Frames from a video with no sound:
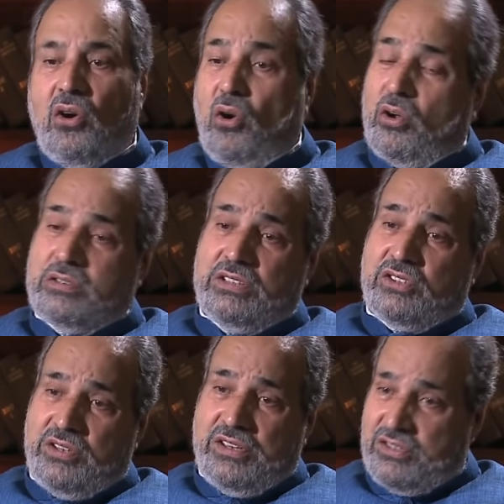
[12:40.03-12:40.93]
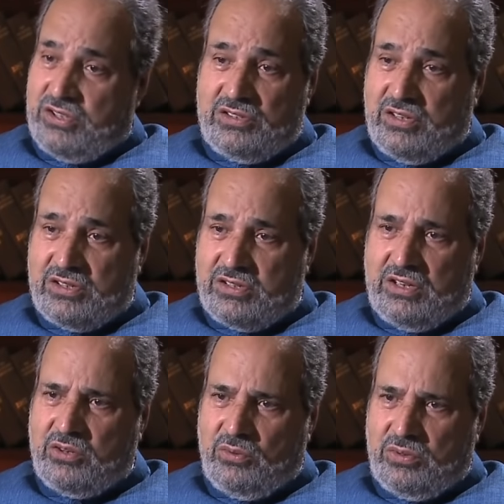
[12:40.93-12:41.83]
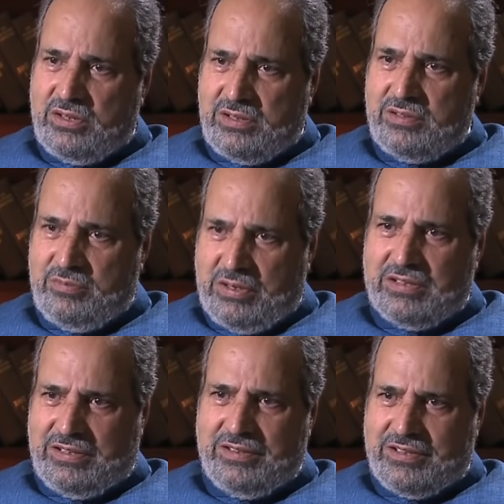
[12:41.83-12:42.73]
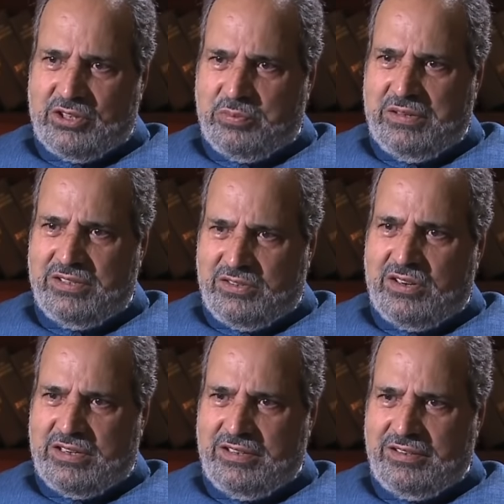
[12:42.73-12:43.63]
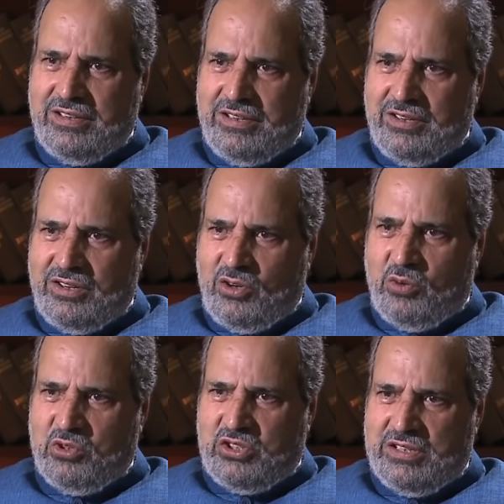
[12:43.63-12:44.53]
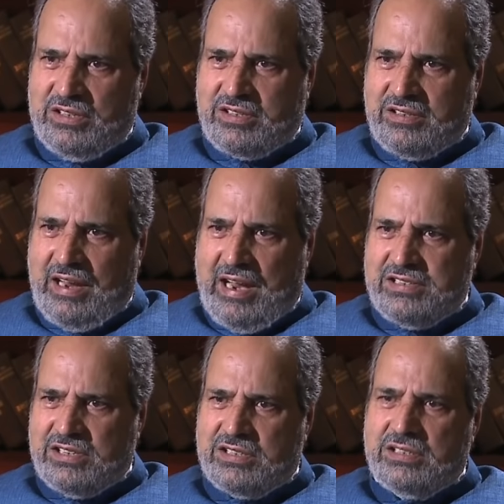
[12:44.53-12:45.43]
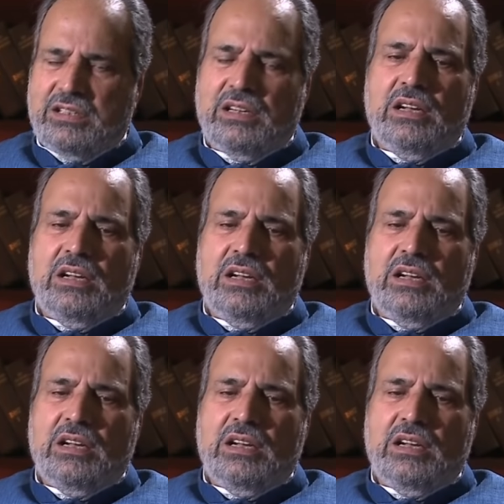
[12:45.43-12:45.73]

All the three regions are stakeholders because the Kashmir is not a homogeneous entity.